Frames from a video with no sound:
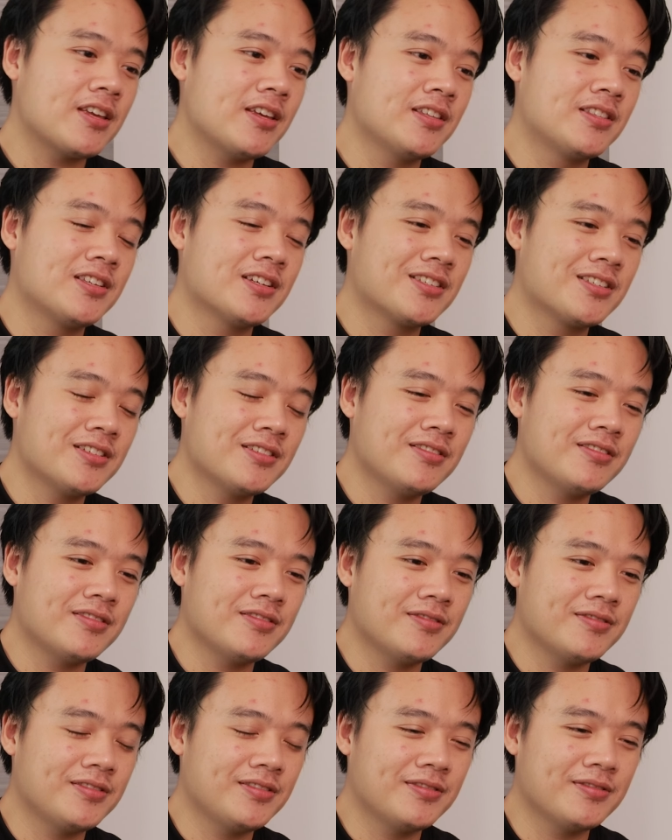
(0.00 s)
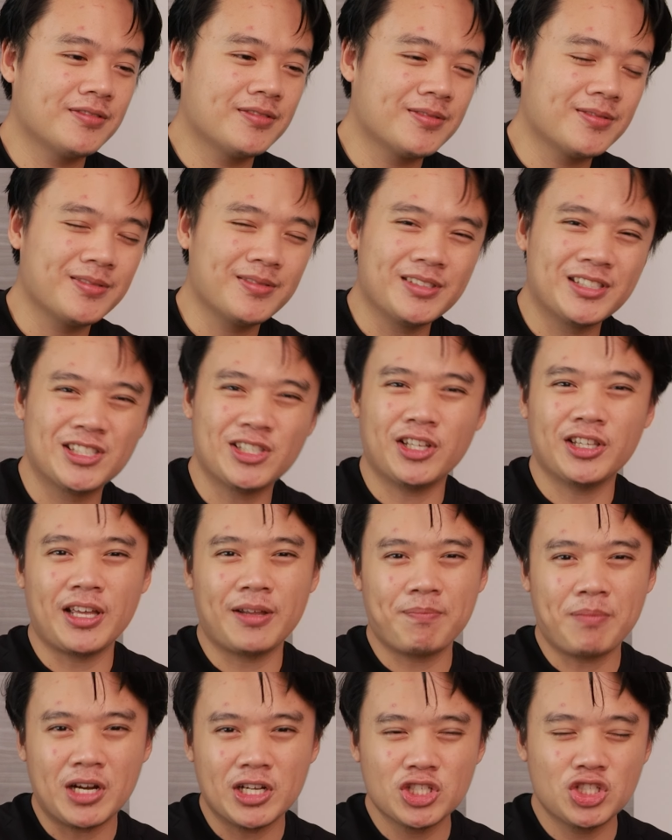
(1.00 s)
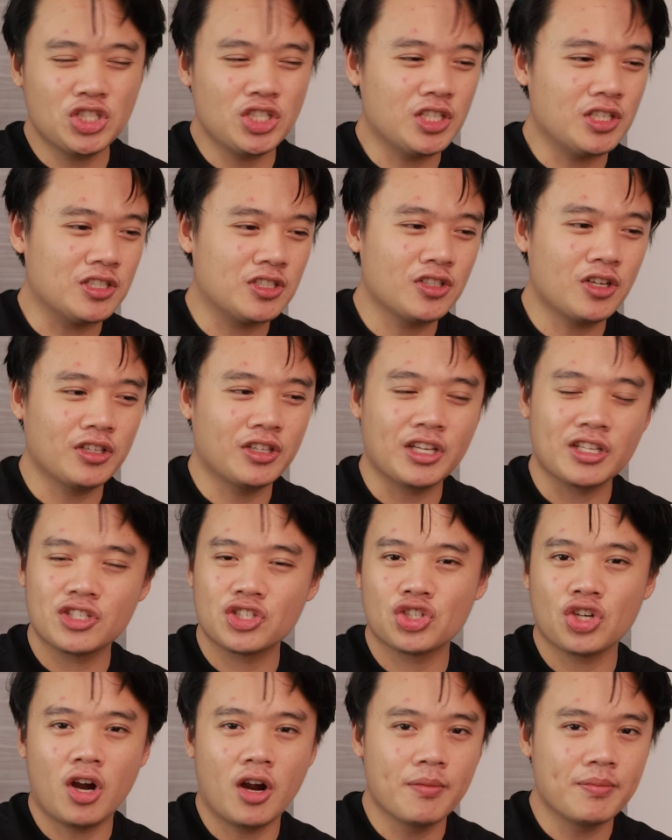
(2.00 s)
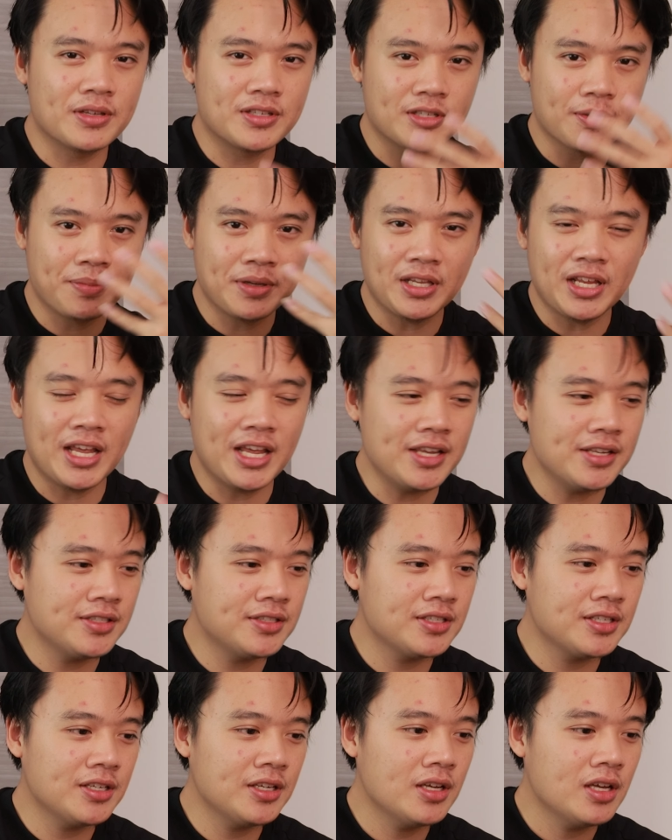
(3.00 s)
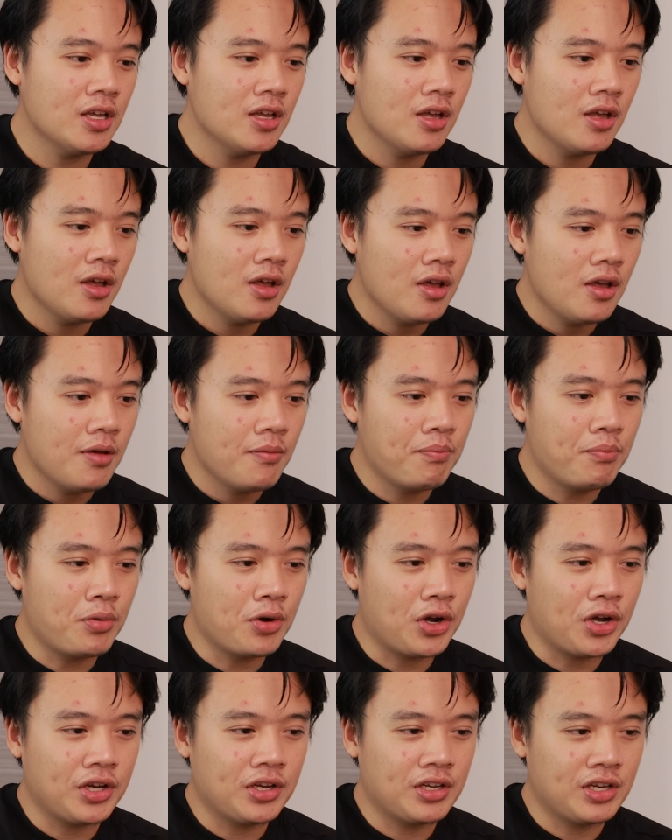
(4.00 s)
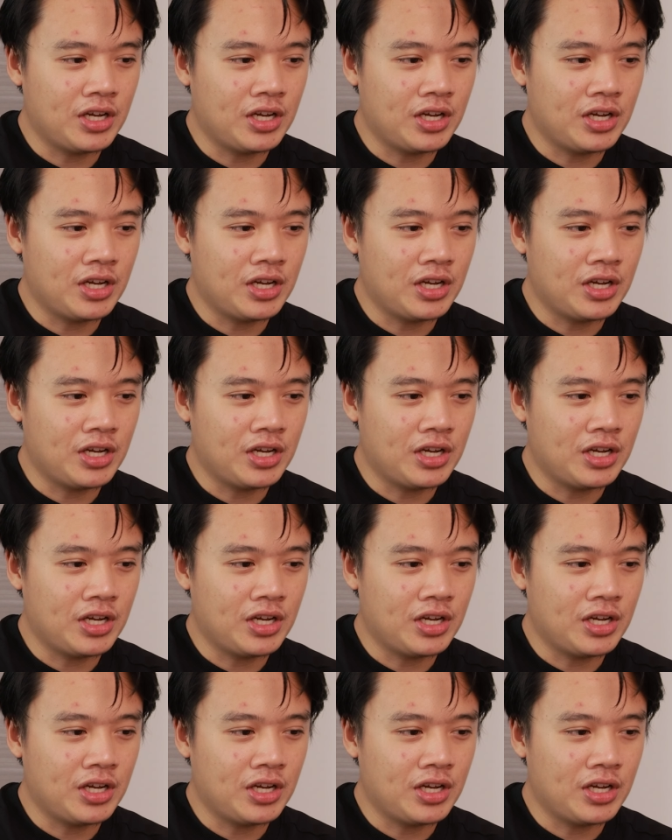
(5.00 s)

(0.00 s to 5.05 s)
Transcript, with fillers: it doesn't, it's not that punchy, it's not that sharp, it's a bit hazy. But